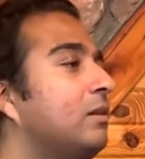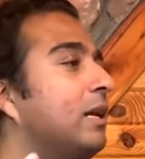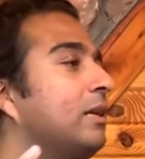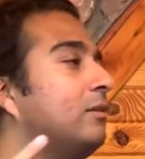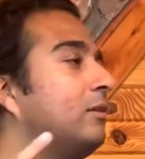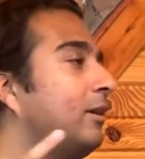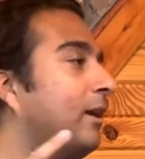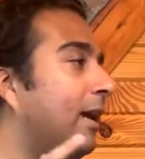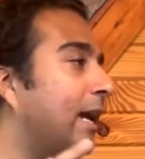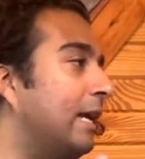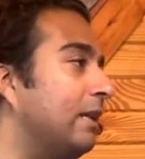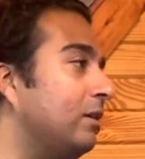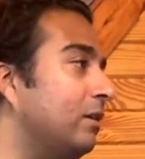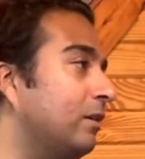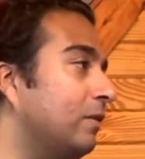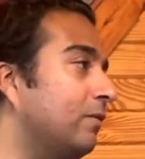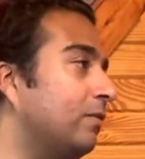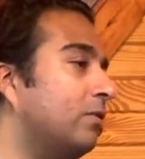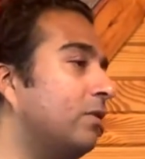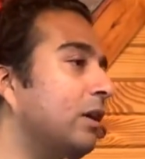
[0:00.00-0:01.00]
That
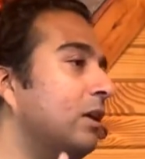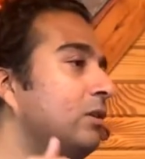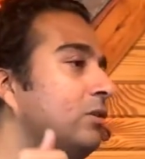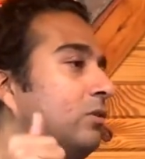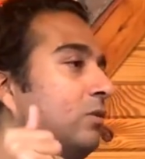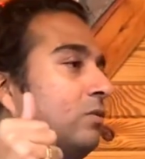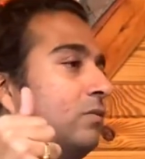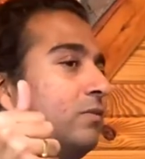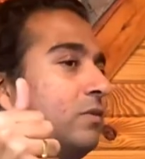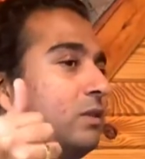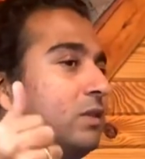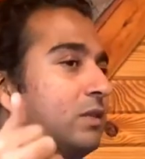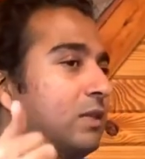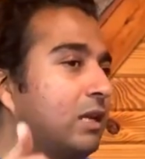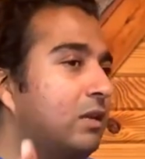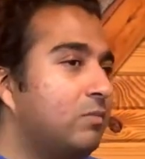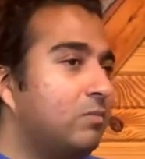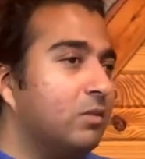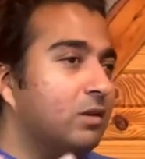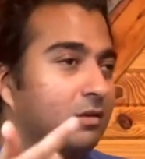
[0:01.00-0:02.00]
can give rise to
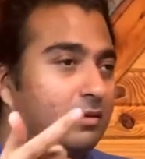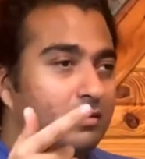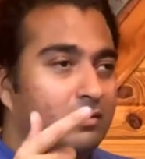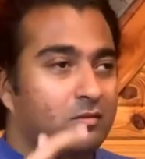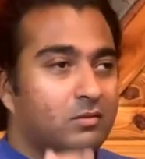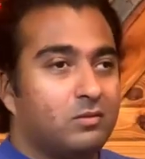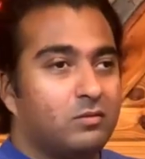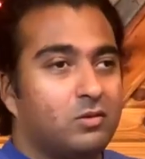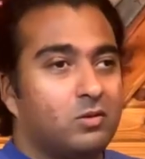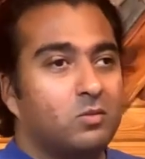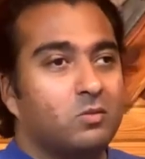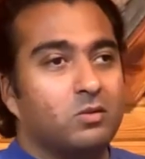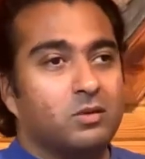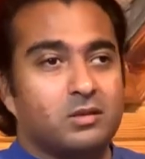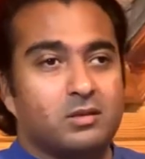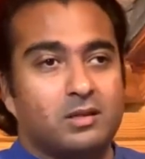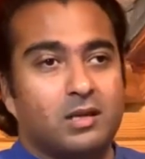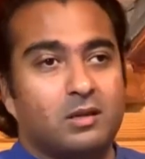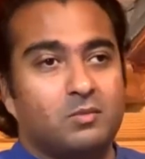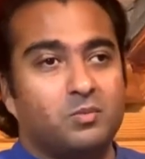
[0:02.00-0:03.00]
resentment
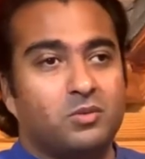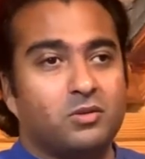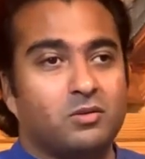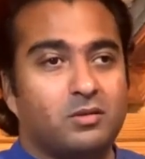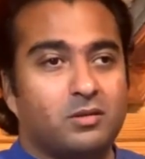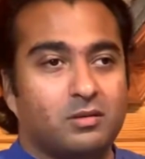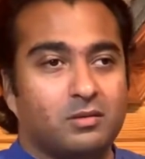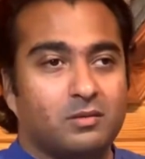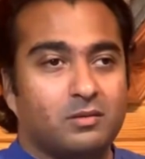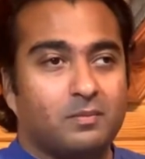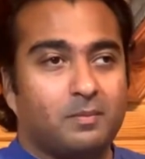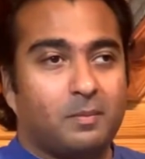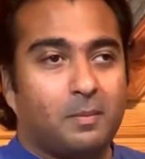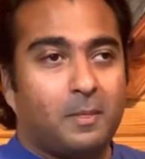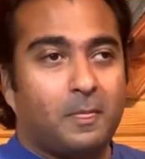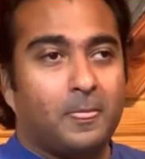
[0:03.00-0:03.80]
towards that person.